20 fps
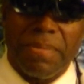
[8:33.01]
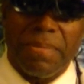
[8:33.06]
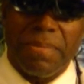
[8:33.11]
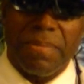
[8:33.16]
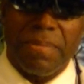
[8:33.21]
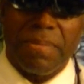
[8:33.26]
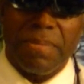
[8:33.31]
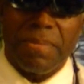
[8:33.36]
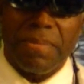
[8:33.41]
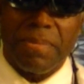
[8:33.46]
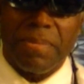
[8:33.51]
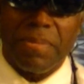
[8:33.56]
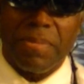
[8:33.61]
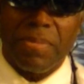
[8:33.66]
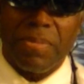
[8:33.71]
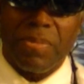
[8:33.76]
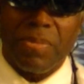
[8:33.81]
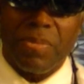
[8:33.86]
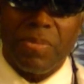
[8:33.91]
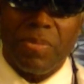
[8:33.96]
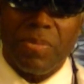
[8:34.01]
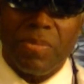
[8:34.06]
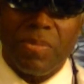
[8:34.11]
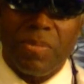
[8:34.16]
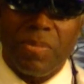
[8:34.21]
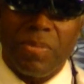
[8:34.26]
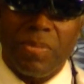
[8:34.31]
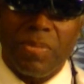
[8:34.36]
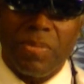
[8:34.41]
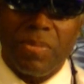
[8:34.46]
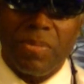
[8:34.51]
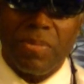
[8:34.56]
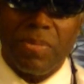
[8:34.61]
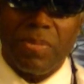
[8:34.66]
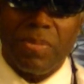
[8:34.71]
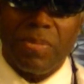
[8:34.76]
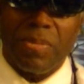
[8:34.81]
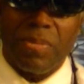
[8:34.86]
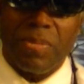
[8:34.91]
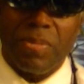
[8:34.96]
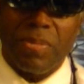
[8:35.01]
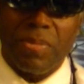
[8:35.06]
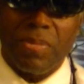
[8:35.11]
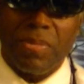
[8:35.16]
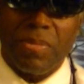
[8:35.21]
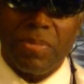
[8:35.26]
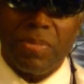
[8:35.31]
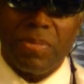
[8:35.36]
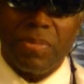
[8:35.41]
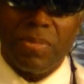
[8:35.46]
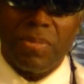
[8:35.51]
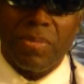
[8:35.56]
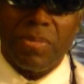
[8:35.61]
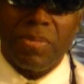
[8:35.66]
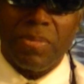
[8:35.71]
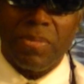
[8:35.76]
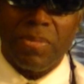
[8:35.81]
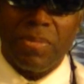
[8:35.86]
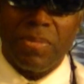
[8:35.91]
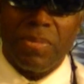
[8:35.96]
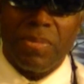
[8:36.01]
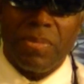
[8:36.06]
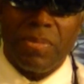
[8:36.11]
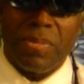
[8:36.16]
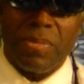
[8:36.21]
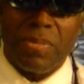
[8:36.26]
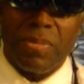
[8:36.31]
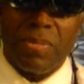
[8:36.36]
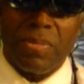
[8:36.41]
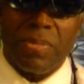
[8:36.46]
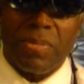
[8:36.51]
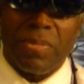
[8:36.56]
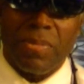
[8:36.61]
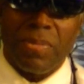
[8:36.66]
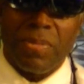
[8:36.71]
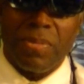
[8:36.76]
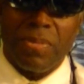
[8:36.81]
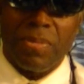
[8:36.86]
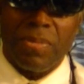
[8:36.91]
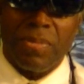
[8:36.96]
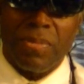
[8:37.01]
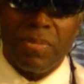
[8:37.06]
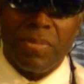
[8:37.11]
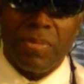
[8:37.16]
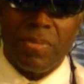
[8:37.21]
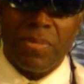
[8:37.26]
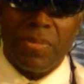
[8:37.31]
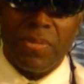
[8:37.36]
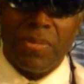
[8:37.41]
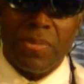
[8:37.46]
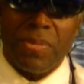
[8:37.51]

No one is speaking in this clip.